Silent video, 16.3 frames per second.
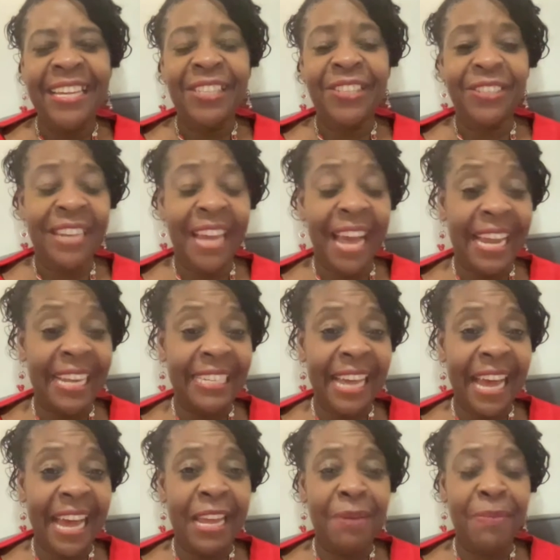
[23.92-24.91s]
Tonight,
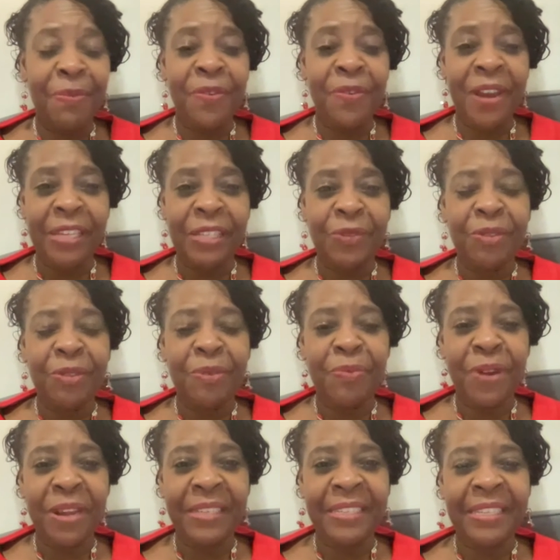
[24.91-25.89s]
I am graced with the
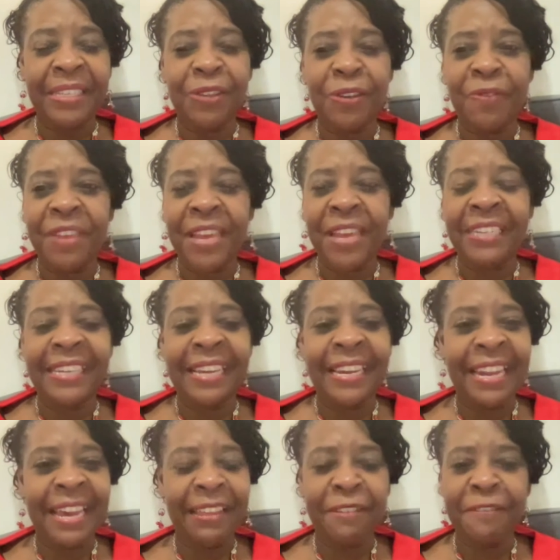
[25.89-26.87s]
presence of yet
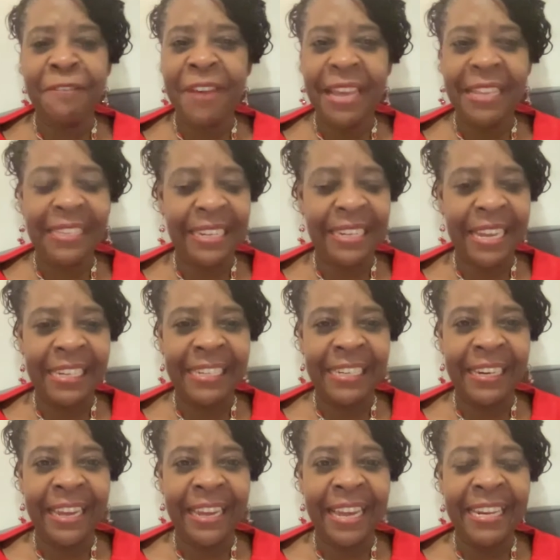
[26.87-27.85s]
another
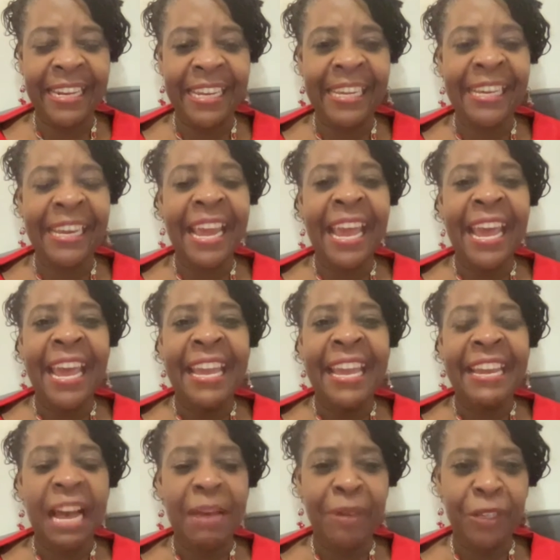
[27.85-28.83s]
fascinating lady
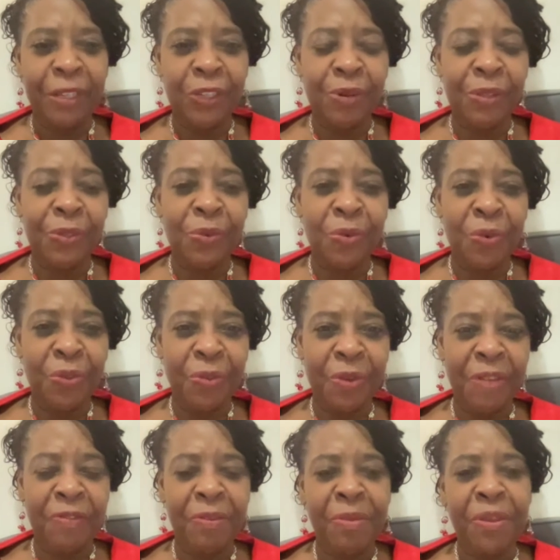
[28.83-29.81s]
coming to us all the
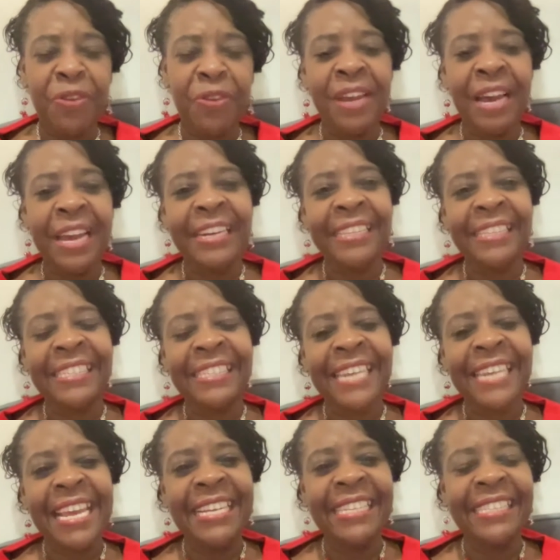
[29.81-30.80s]
way from the United
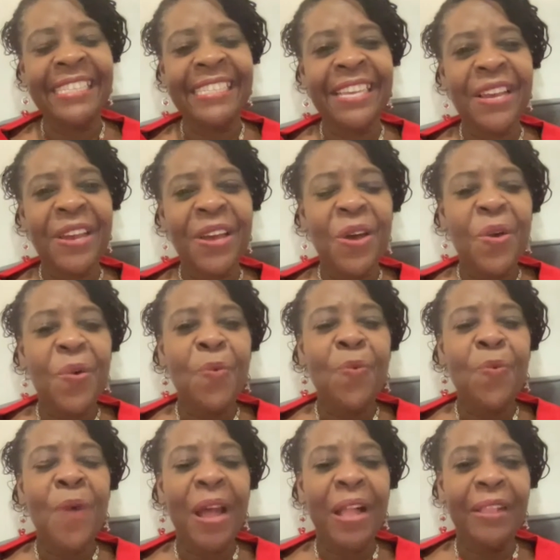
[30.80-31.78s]
States.
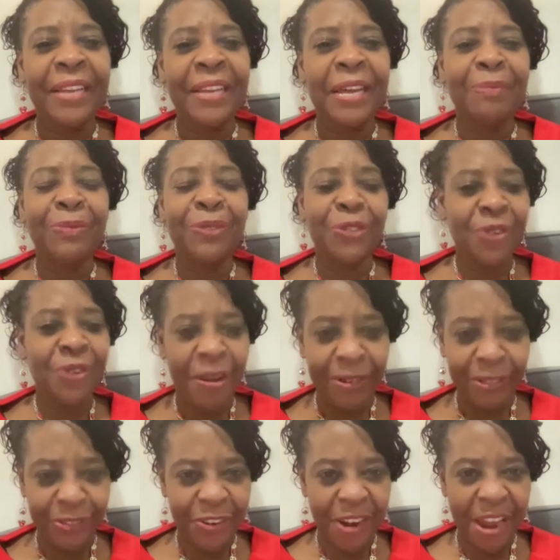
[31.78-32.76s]
Welcome to
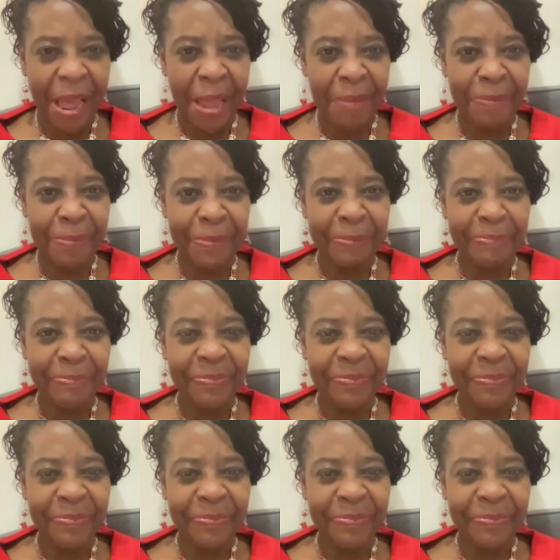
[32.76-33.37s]
our tribe.